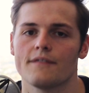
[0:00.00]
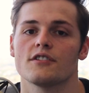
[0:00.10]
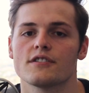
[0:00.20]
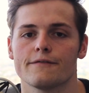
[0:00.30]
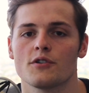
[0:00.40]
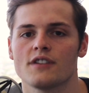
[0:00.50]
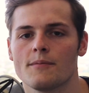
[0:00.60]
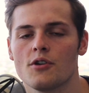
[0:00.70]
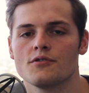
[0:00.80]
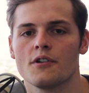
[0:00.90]
If this is the first time
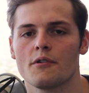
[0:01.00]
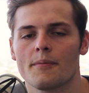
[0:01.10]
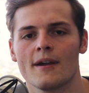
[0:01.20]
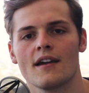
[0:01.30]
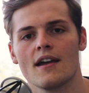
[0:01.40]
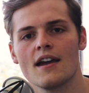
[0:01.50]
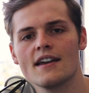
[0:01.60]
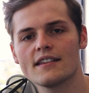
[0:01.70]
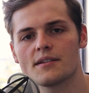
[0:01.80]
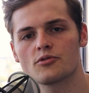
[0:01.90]
that you're tuning with me,
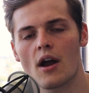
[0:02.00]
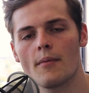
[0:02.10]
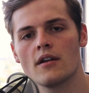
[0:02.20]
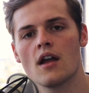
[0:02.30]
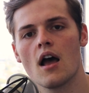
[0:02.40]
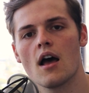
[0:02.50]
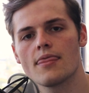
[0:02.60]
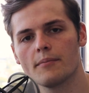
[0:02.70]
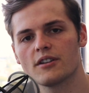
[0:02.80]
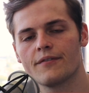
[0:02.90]
hit the subscribe button,
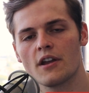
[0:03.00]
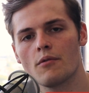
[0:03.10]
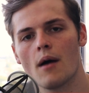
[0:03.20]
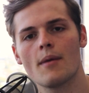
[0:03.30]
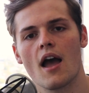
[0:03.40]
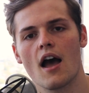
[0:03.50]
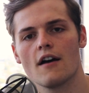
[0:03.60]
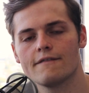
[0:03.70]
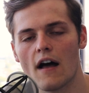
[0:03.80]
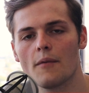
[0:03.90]
thumbs this video up,
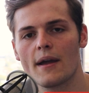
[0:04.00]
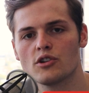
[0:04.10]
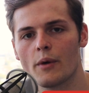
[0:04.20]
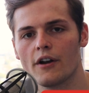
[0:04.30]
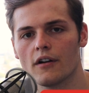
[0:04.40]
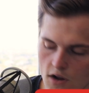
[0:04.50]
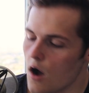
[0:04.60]
follow me on Twitter.